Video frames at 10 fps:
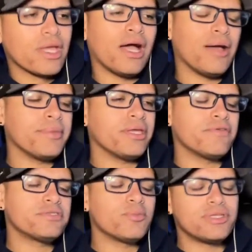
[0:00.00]
I mean, if
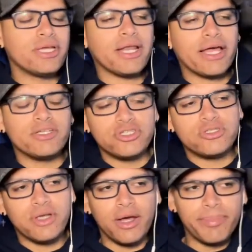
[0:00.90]
someone did like just
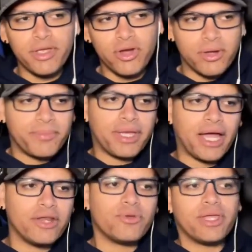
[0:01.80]
appear
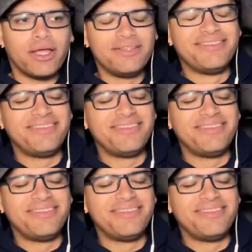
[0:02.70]
behind you, yeah,